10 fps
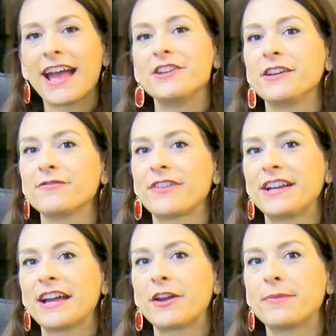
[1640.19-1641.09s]
and you can
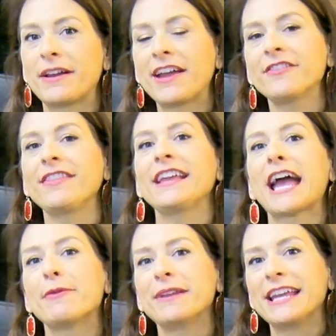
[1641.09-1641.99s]
find out about everything
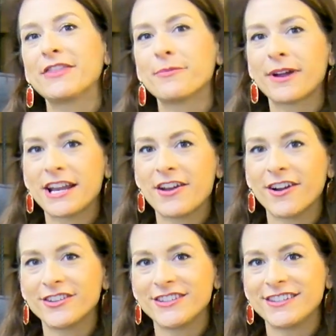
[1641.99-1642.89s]
happening in the Brady
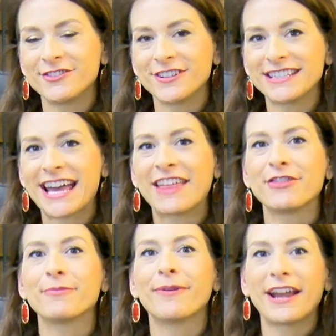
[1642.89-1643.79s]
Arts District
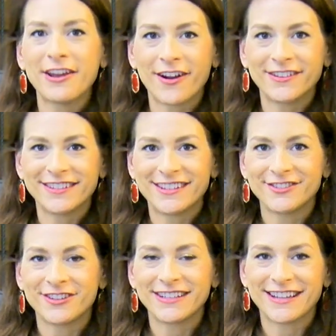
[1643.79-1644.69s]
at
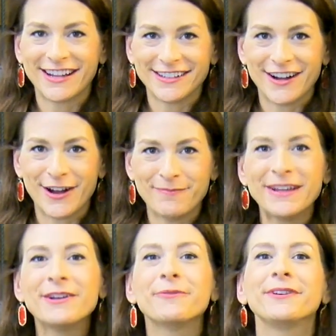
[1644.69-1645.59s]
thebradyartsdistrict.com.
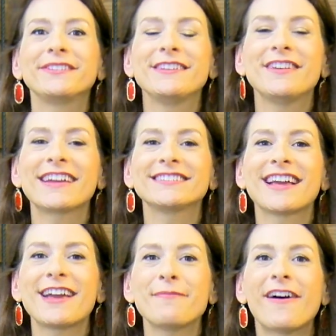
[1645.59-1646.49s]
We'll see you next
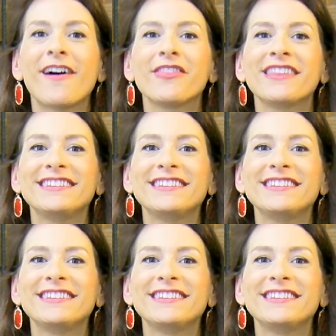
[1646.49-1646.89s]
time on The